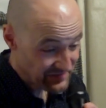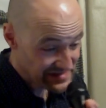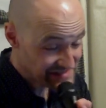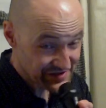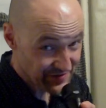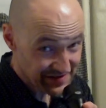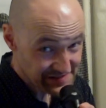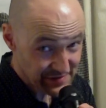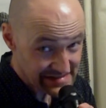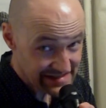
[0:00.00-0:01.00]
Cinderella's
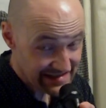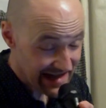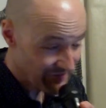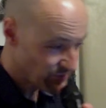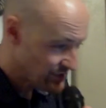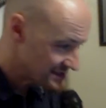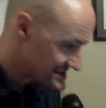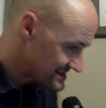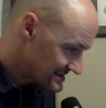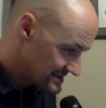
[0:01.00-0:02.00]
prince didn't have a
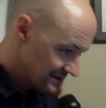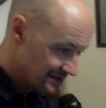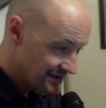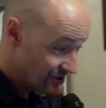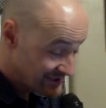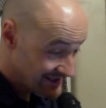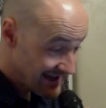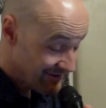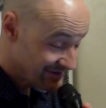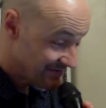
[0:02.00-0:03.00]
prince, or didn't
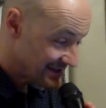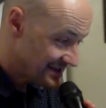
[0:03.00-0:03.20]
have a